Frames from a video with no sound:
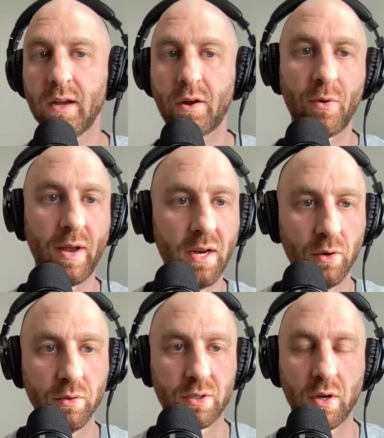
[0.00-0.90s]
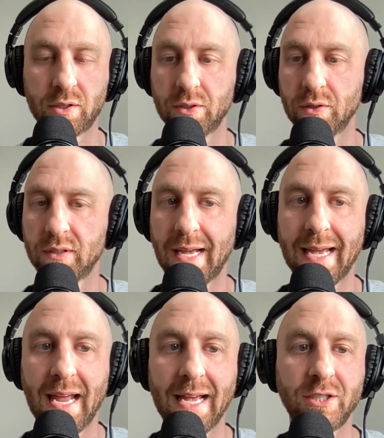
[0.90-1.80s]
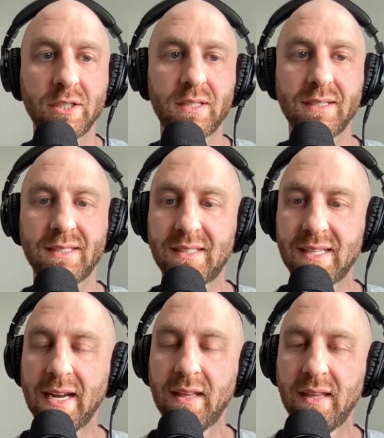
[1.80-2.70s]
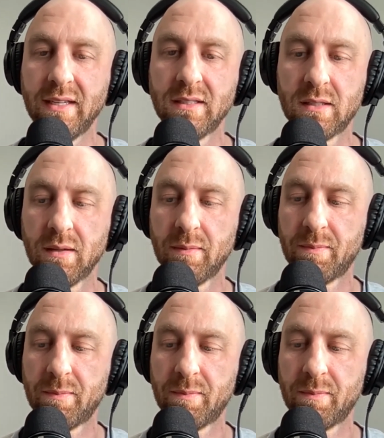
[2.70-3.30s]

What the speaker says: creating new structures and just setting these